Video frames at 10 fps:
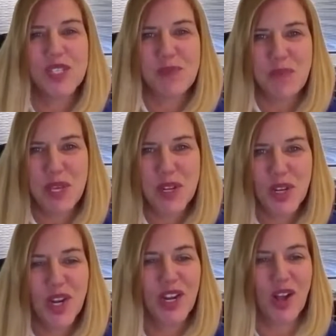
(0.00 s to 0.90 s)

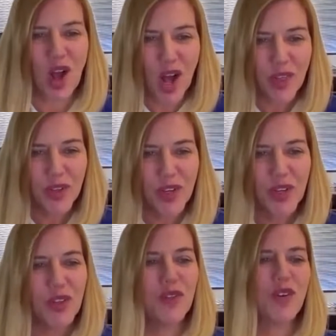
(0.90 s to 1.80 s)
speaker, and author
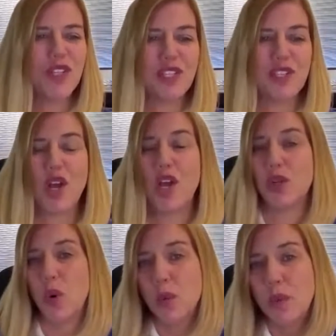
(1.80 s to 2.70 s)
who focuses
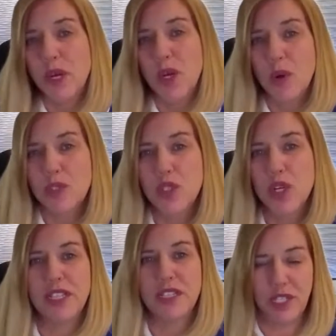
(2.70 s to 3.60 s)
on corporate culture
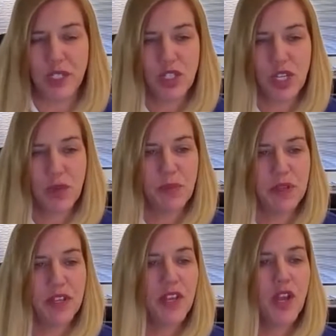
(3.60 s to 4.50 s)
and leadership
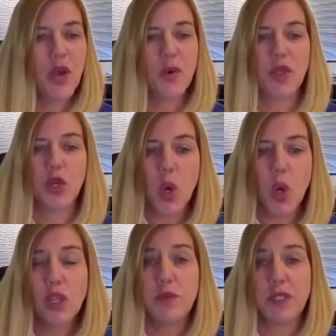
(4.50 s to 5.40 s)
with a
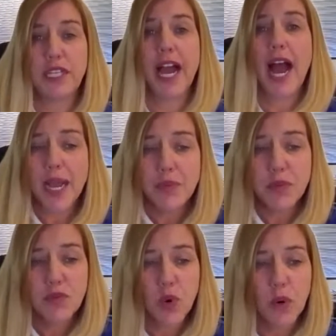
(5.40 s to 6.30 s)
goal of building
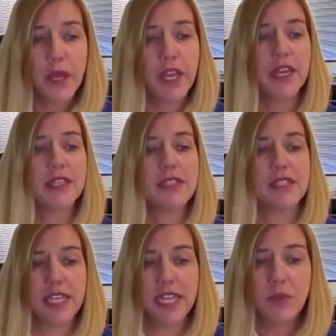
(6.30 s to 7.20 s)
high-performing,
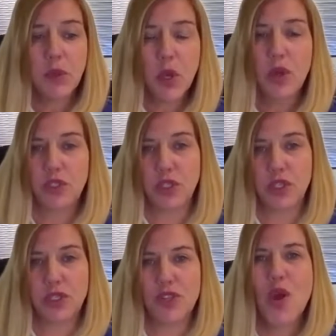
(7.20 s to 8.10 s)
sustainable
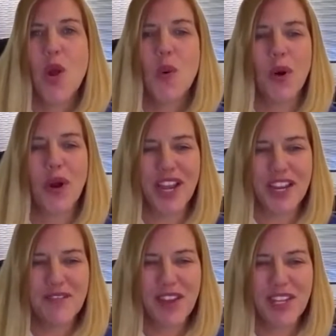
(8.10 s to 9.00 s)
cultures where
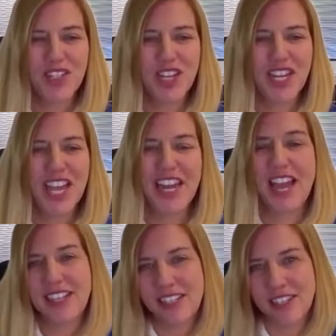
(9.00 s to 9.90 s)
innovation
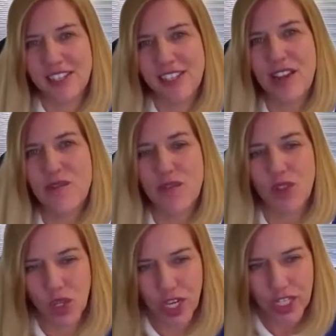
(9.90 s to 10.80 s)
and excellence can
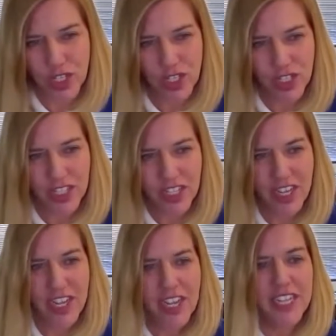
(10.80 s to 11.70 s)
flourish.
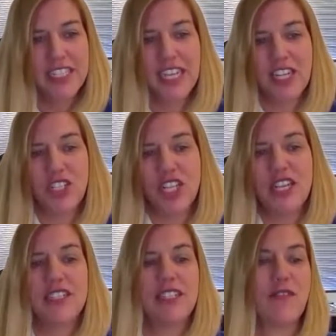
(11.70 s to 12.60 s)

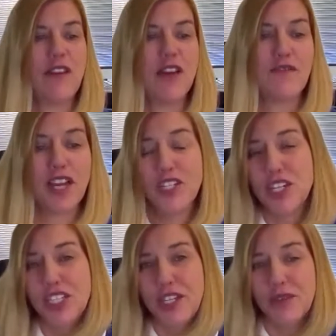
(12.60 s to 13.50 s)
Tangela is
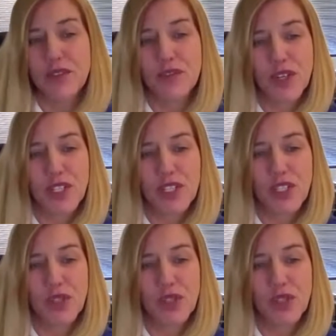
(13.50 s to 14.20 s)
affectionately referred